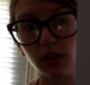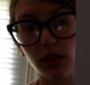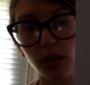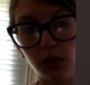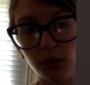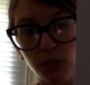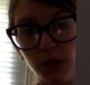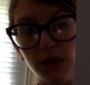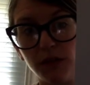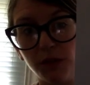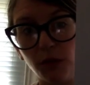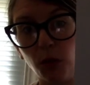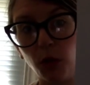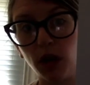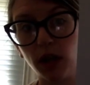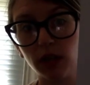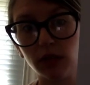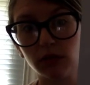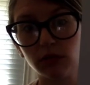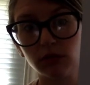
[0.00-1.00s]
3, 4.
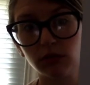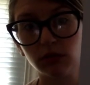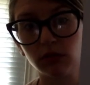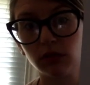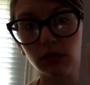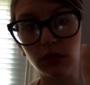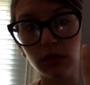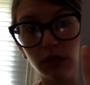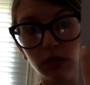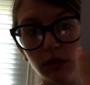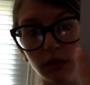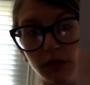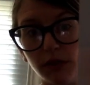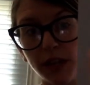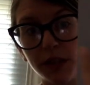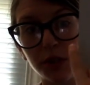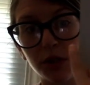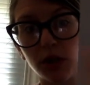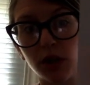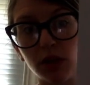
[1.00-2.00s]

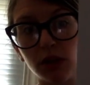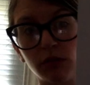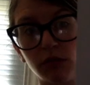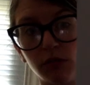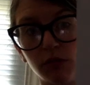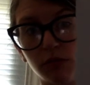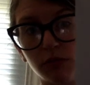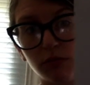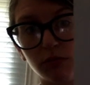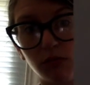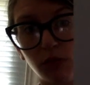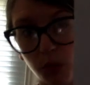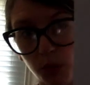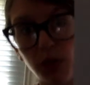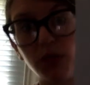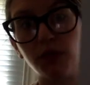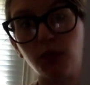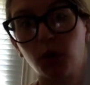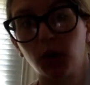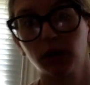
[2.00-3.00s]
Vector 3,
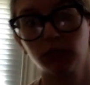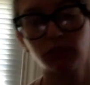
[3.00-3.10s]
4.